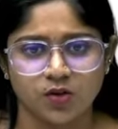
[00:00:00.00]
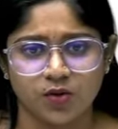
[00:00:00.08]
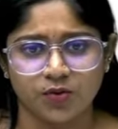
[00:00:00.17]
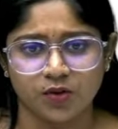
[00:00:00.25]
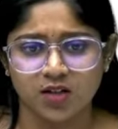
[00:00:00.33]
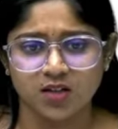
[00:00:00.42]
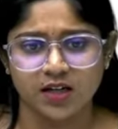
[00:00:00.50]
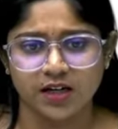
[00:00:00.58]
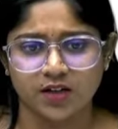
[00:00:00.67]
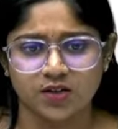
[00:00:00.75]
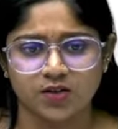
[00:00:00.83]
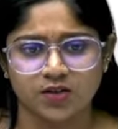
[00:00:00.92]
So first,
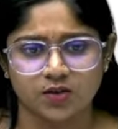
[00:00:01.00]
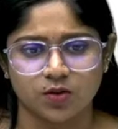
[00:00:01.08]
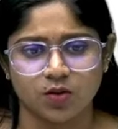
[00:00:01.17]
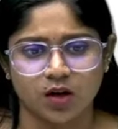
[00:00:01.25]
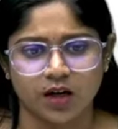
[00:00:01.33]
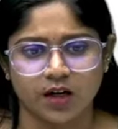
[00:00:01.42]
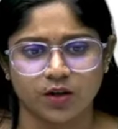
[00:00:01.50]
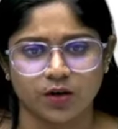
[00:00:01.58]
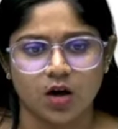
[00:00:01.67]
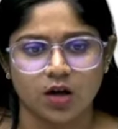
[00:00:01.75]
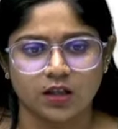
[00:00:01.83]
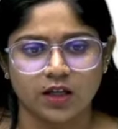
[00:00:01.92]
let us look
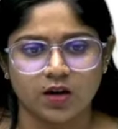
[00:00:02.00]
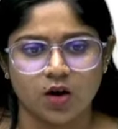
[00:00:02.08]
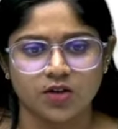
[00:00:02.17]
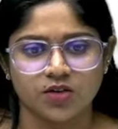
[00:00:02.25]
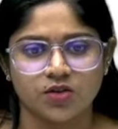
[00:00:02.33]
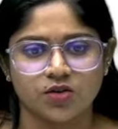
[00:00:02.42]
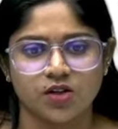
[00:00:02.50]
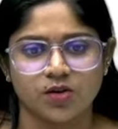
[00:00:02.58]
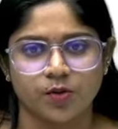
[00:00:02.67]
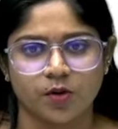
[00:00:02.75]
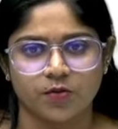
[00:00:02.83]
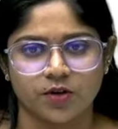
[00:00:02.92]
into the
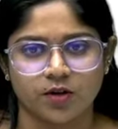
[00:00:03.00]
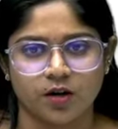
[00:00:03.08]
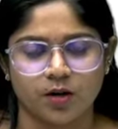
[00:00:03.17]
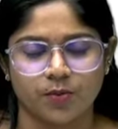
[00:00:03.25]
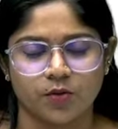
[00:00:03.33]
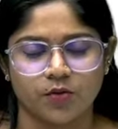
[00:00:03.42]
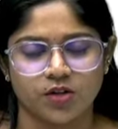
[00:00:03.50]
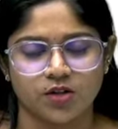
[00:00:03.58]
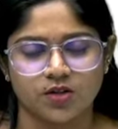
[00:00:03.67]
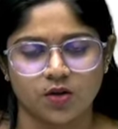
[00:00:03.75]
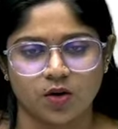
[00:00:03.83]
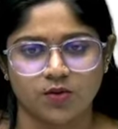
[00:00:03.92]
constitutional
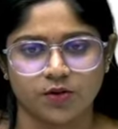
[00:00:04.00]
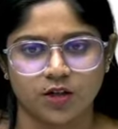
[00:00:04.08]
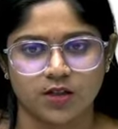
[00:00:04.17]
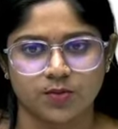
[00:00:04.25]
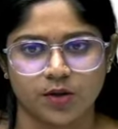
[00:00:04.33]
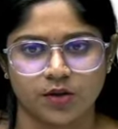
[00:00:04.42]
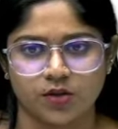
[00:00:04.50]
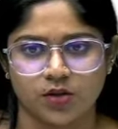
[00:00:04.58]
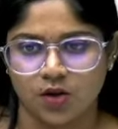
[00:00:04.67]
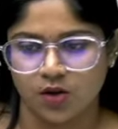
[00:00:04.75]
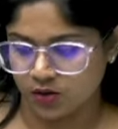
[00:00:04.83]
provisions on free speech.